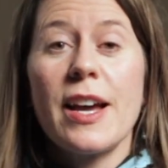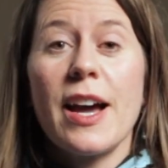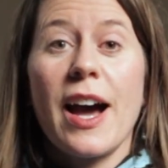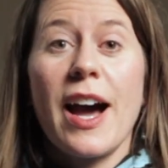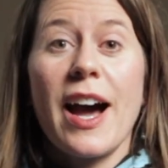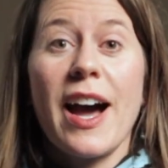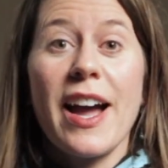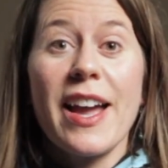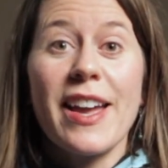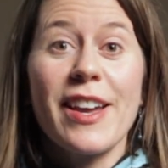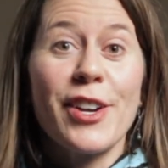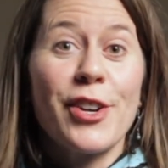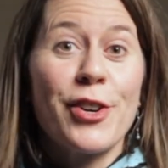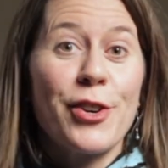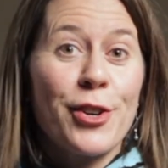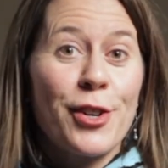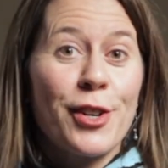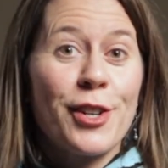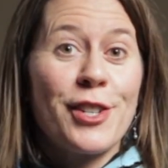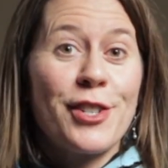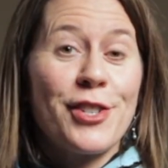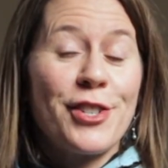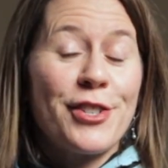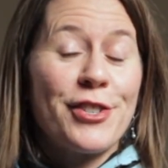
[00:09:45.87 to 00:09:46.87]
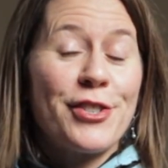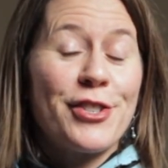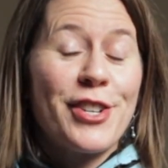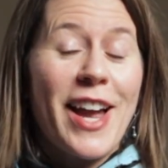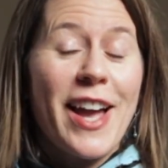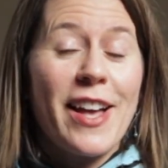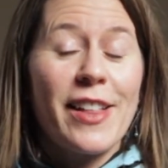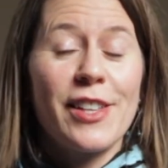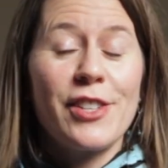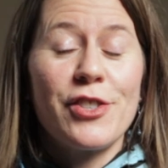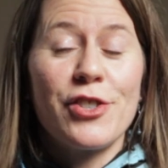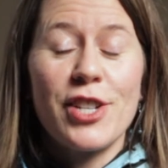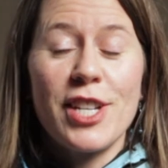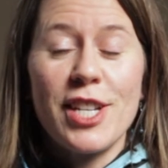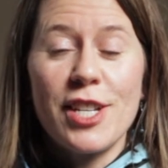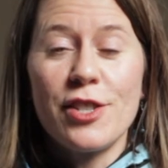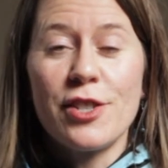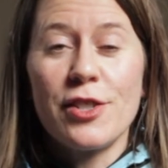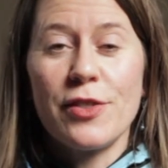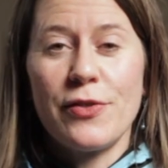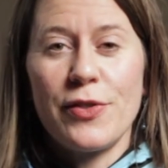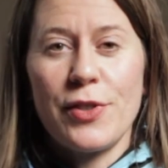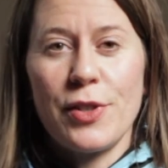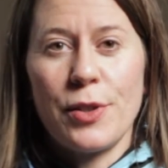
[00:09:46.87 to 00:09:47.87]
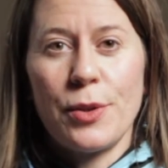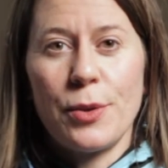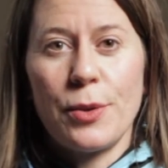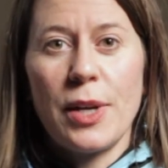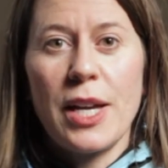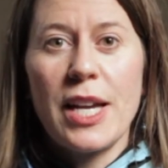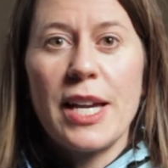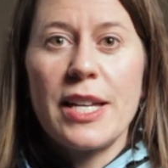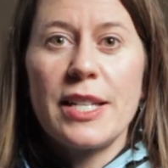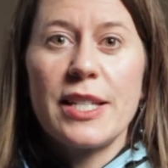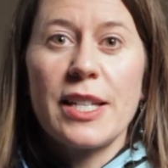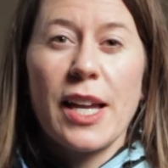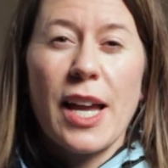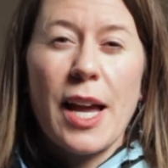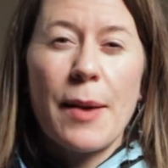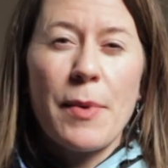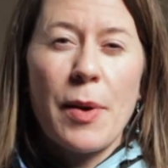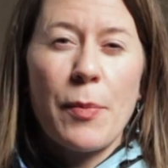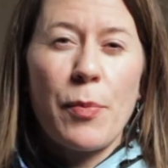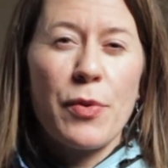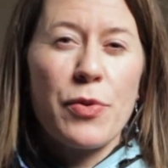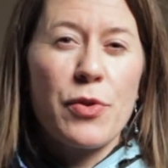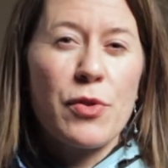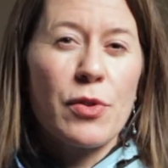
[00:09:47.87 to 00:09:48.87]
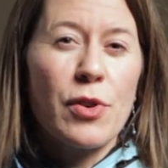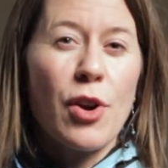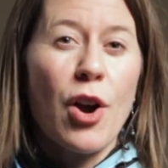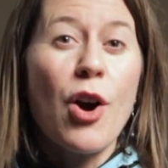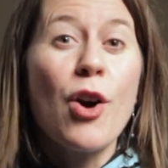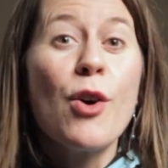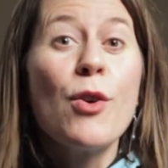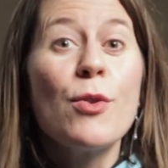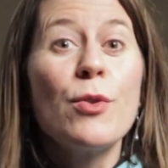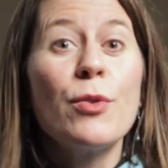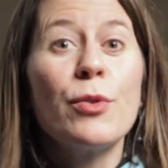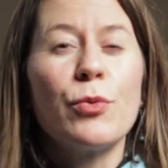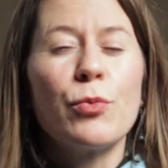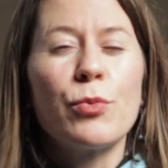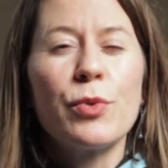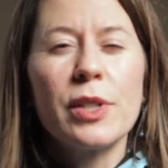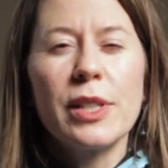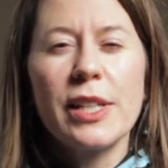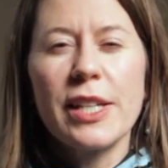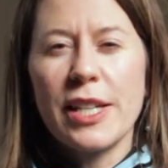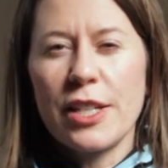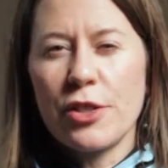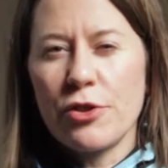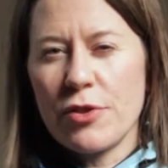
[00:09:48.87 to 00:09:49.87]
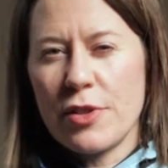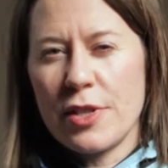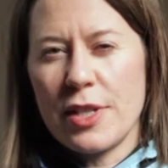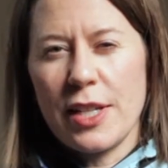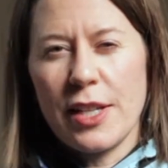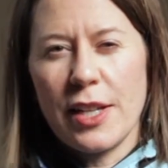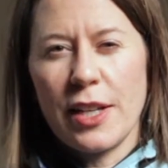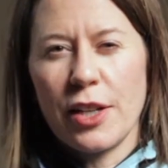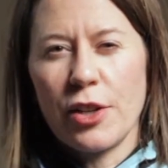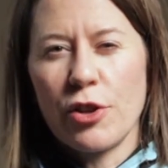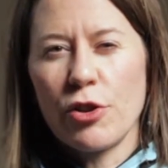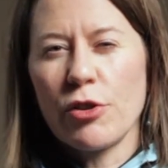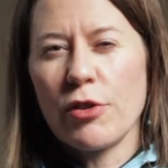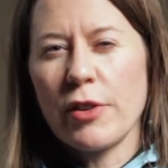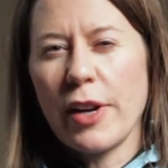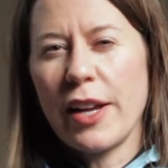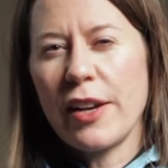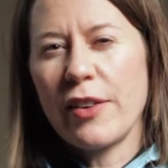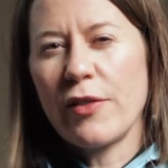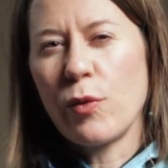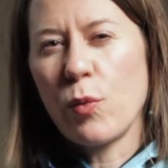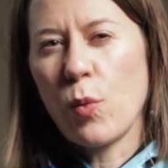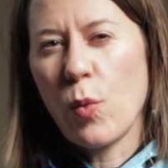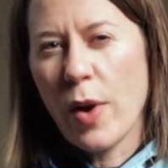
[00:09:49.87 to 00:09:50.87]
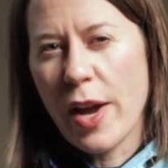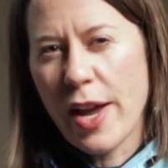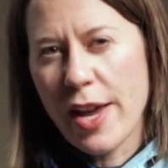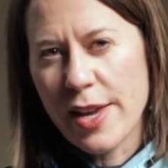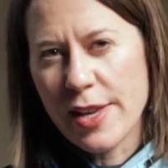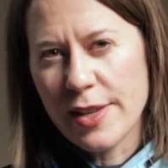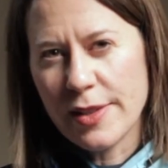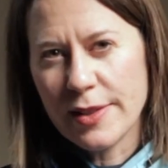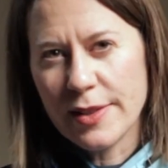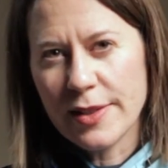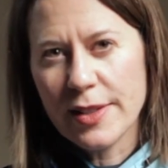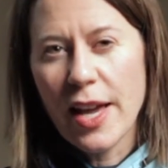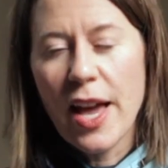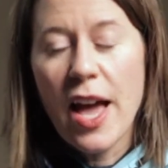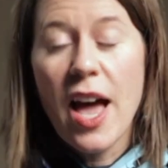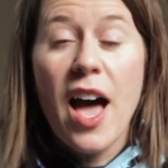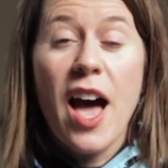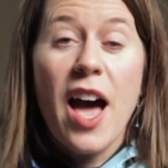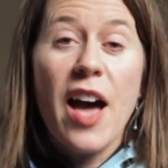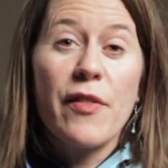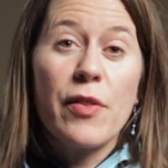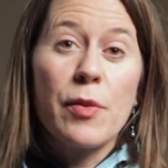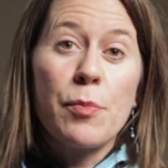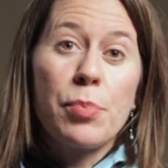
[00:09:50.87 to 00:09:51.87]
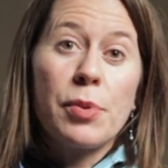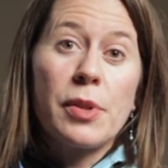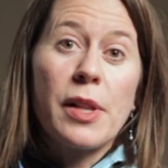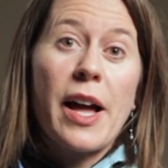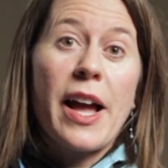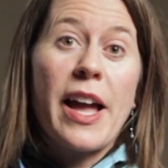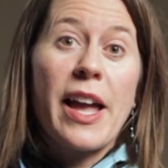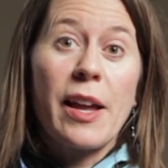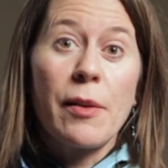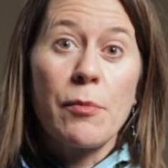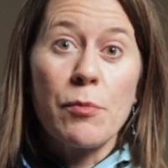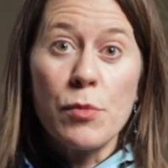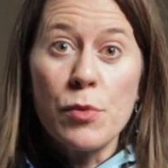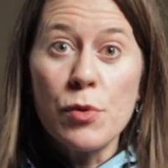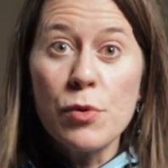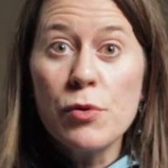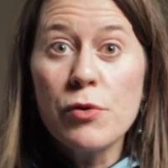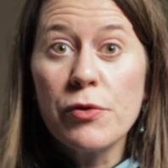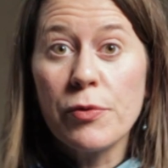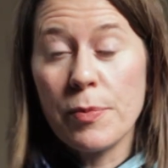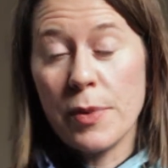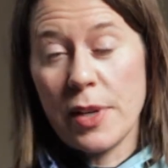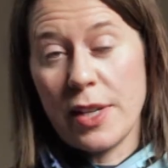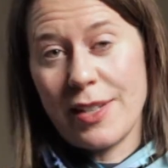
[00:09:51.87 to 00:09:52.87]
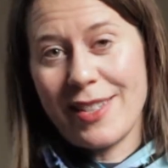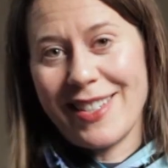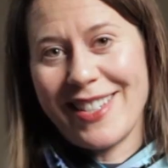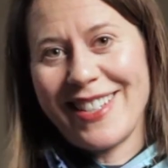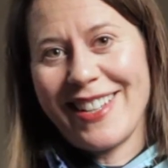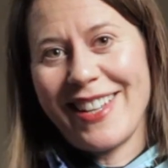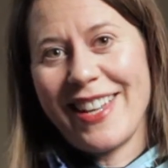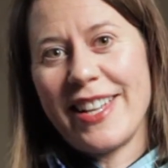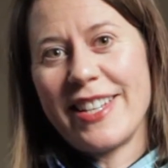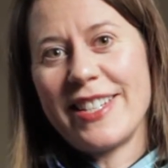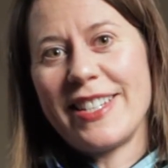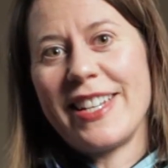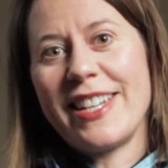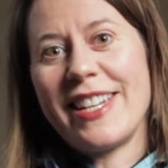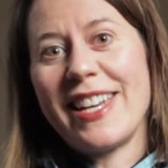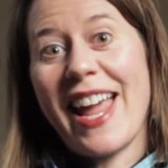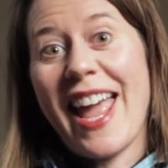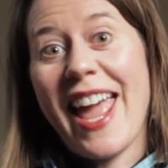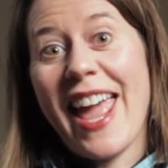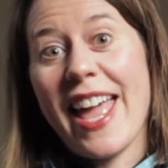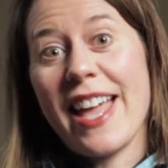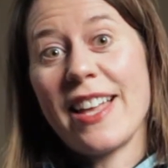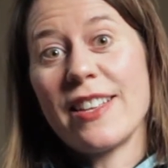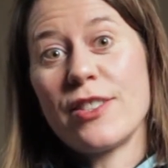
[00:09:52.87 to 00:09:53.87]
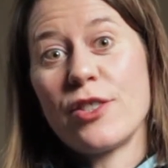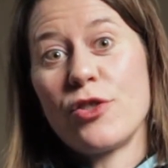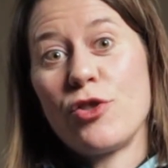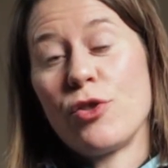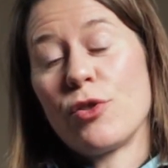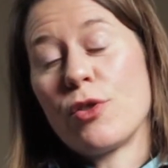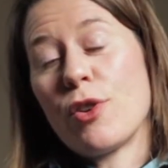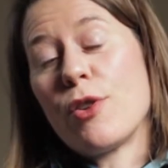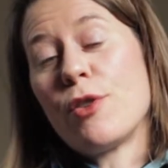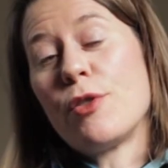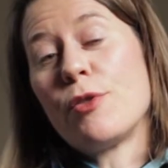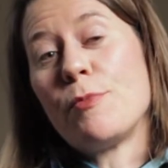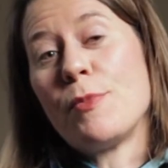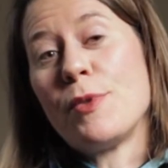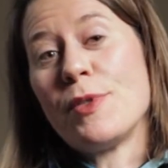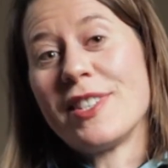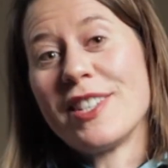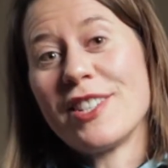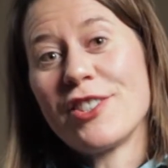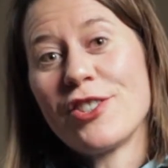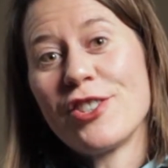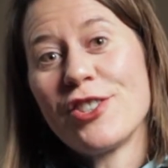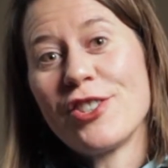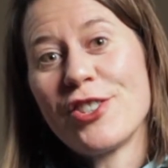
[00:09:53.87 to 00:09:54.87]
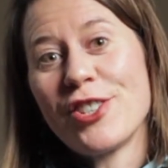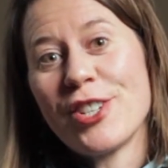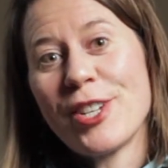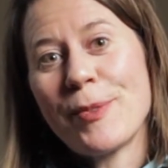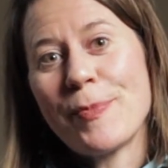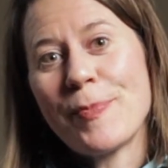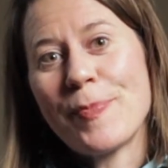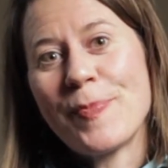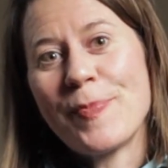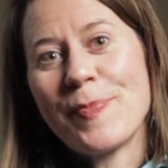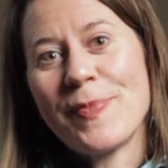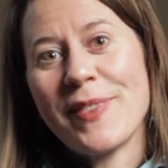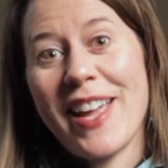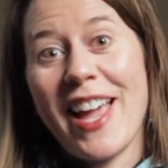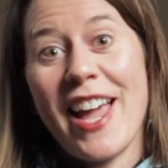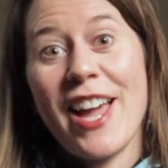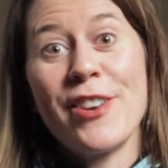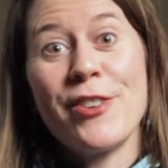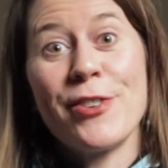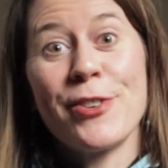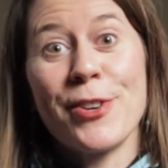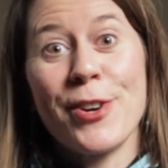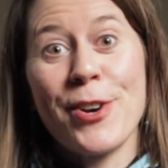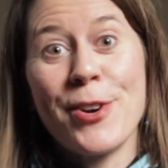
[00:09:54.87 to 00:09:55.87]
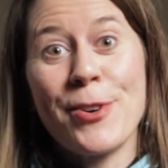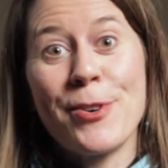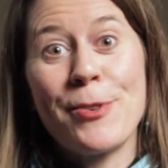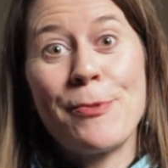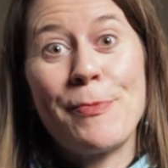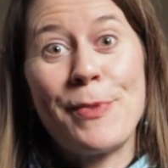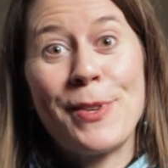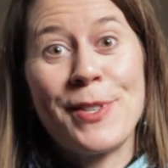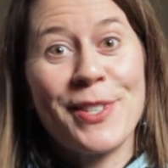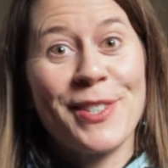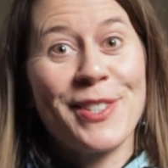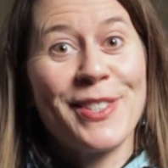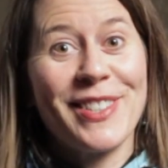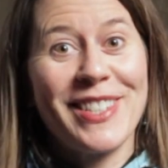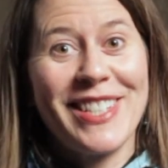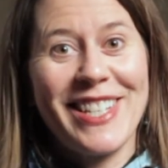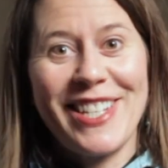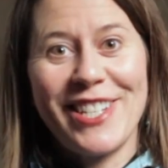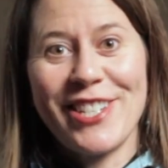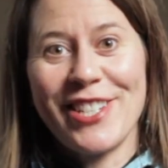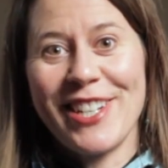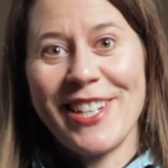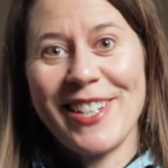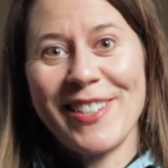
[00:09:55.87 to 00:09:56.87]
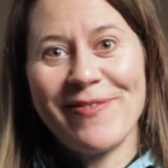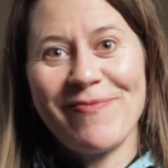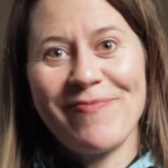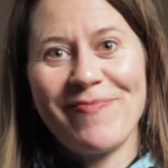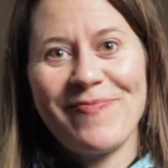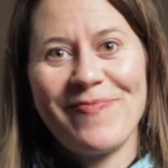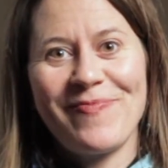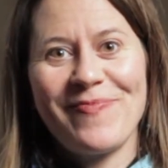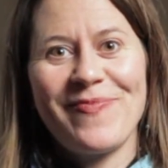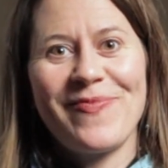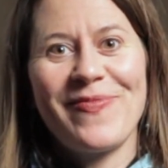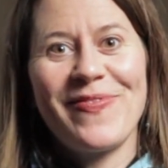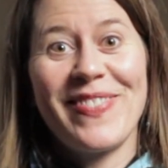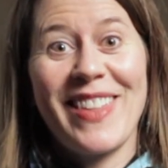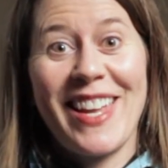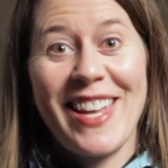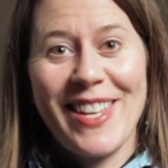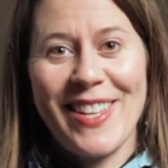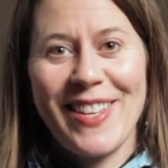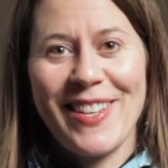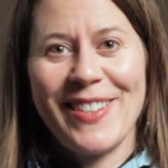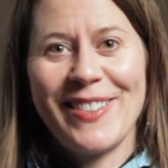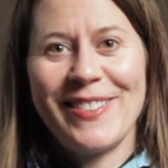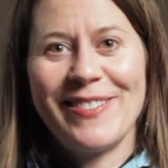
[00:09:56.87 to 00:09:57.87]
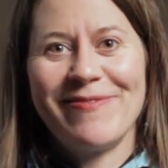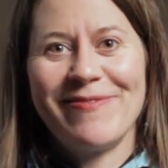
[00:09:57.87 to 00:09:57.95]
I encourage and challenge each of you to come up with your own really interesting and creative ways of applying movement to enhance your own musicianship and your own musical teaching. Thank you.